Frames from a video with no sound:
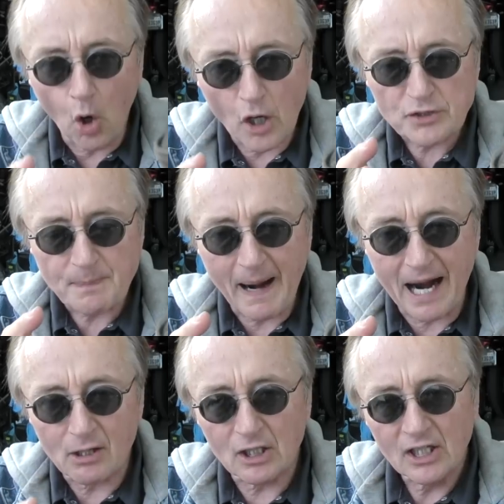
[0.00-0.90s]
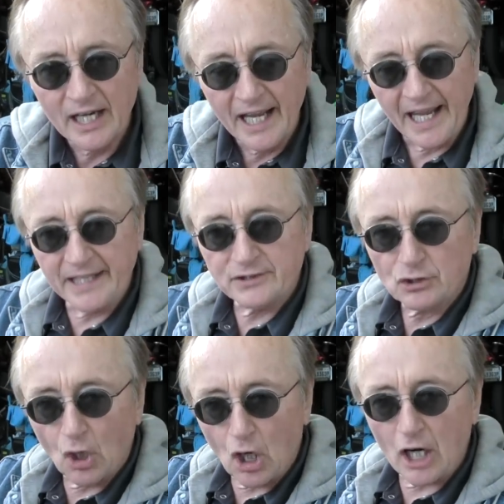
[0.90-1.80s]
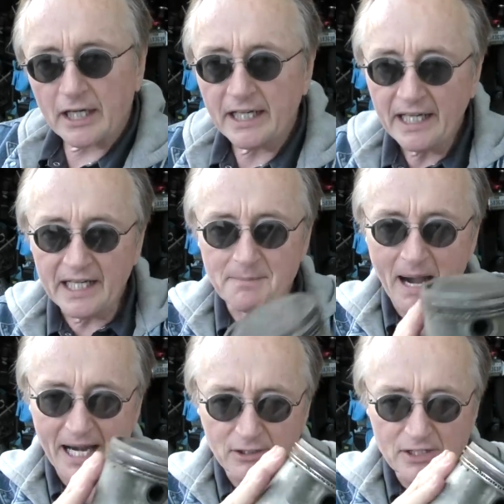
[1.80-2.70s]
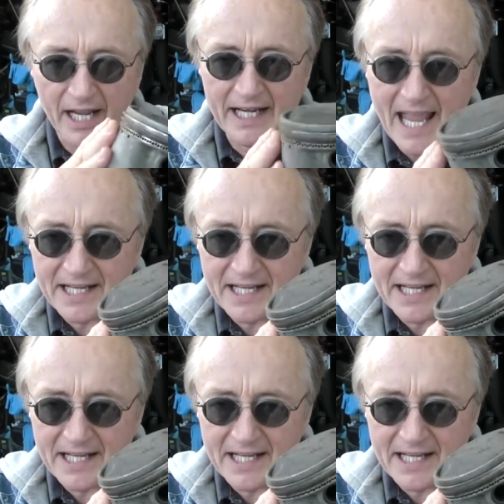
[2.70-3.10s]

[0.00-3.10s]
horsepower and torque in a modern day